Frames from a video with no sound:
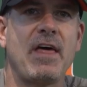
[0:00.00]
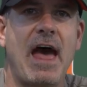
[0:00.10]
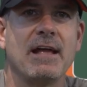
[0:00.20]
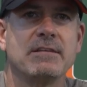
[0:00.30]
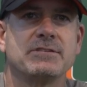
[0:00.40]

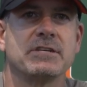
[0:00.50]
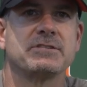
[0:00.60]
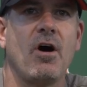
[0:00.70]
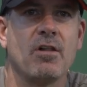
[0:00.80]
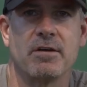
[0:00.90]
that
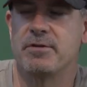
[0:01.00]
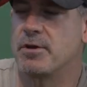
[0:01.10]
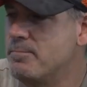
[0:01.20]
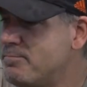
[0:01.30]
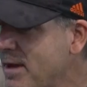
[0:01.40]
just all of
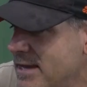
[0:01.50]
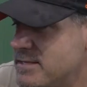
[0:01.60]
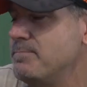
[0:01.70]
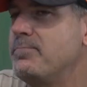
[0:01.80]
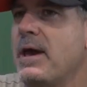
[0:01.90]
your base